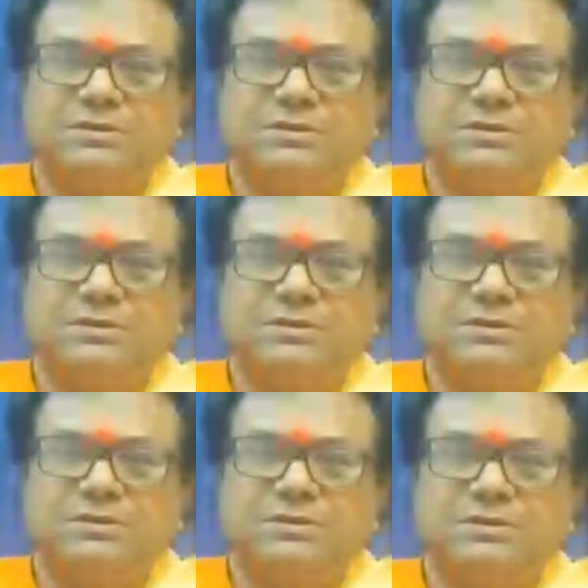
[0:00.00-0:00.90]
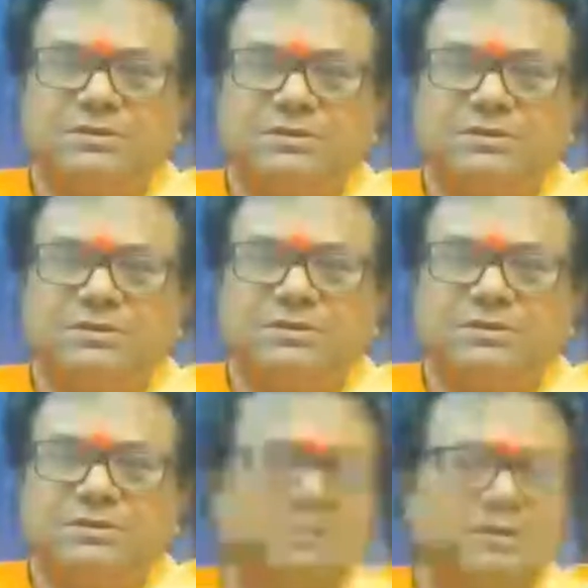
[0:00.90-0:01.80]
within some time
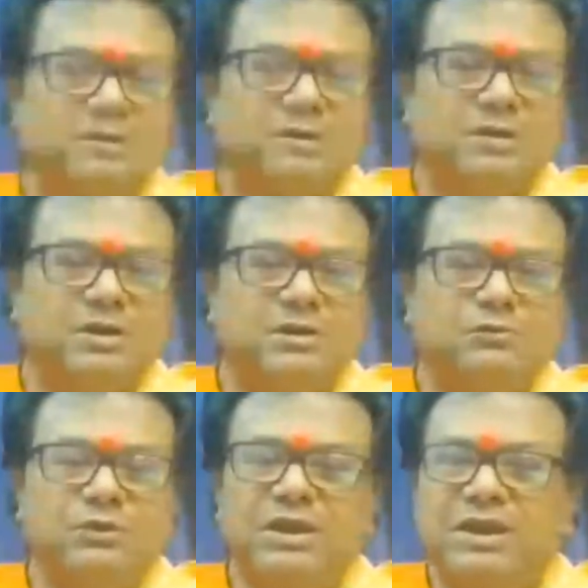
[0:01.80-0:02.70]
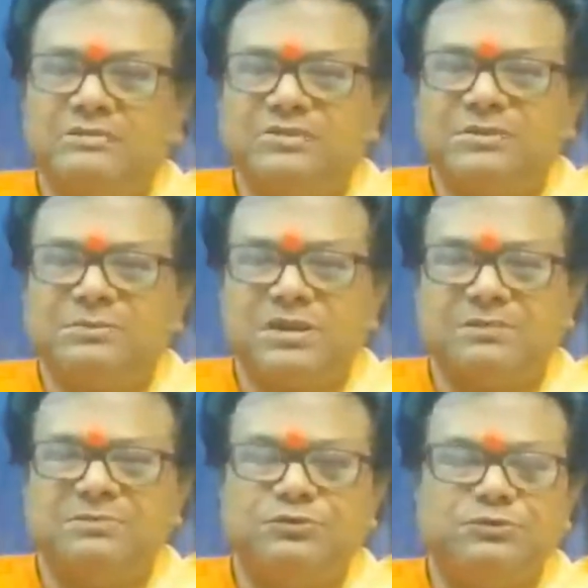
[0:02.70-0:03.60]
we will have some
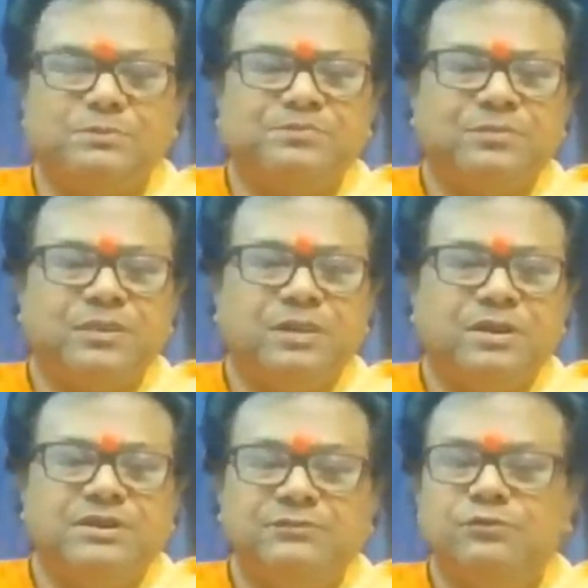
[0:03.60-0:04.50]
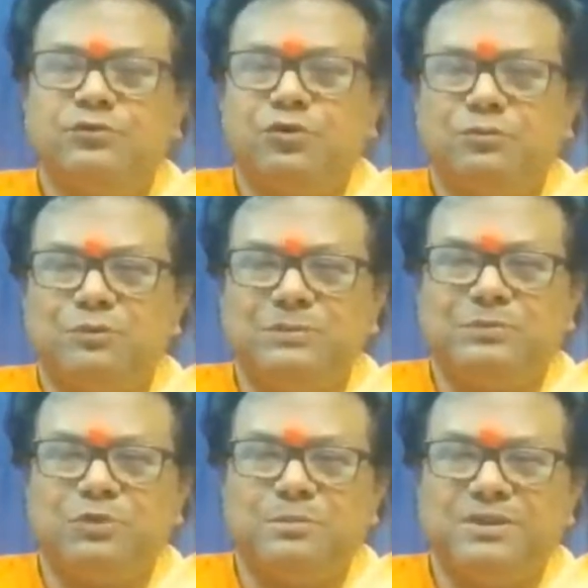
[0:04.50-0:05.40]
time to devote
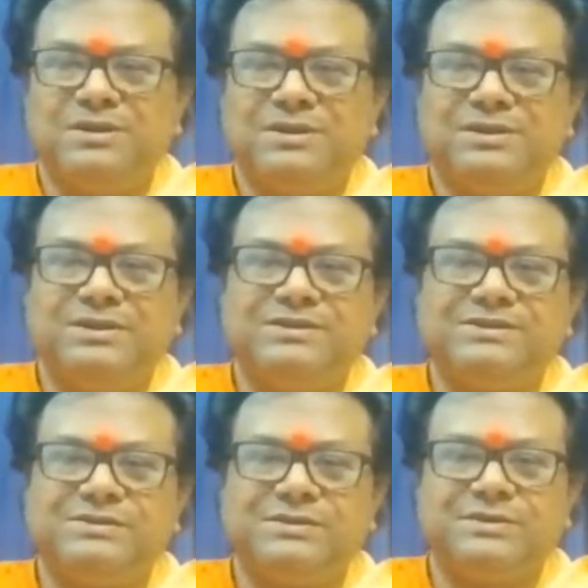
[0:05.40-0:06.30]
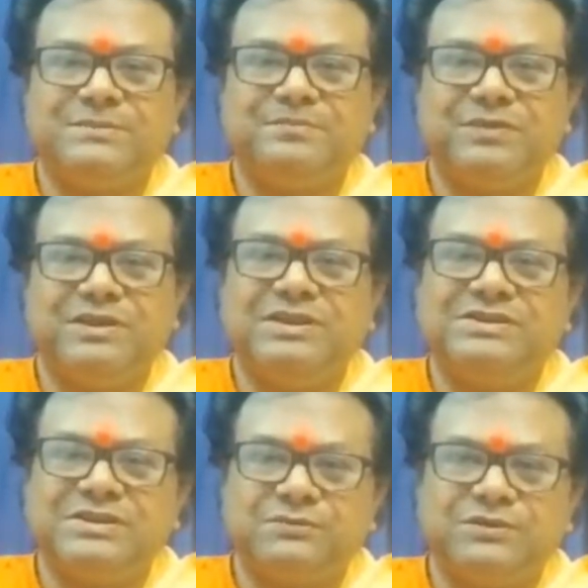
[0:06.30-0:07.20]
completely in this
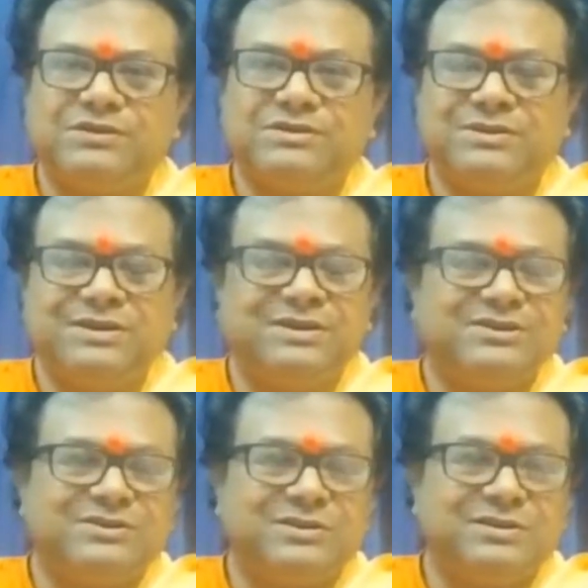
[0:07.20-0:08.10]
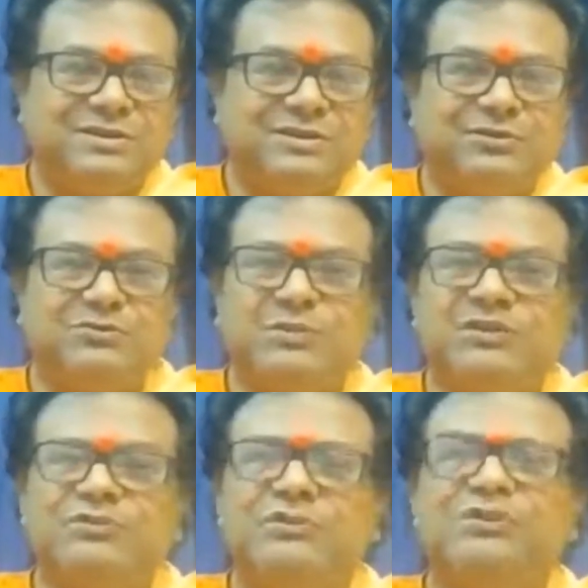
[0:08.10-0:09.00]
service, in this
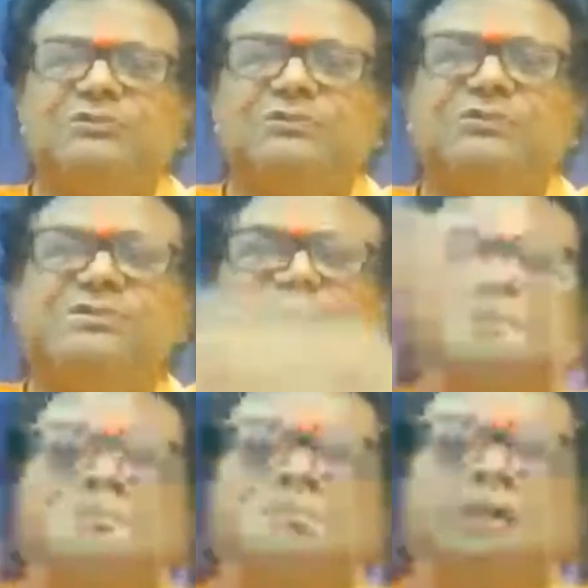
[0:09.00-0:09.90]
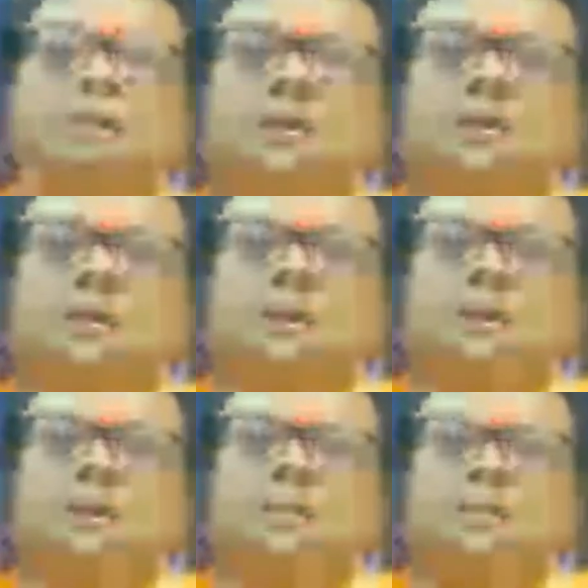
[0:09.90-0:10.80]
spiritual service.
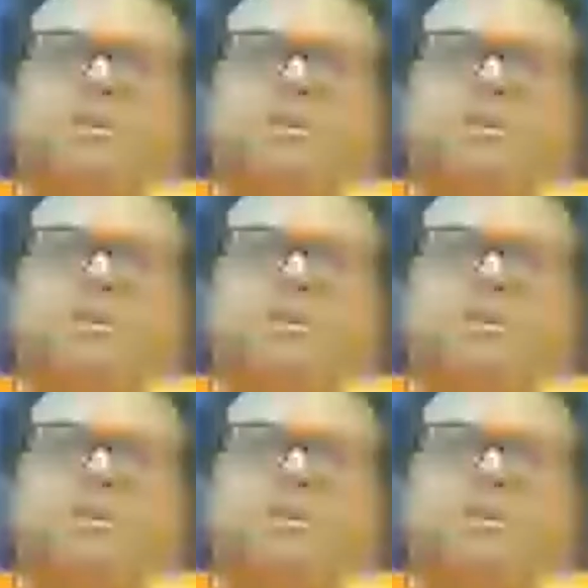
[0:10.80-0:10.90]
Uh,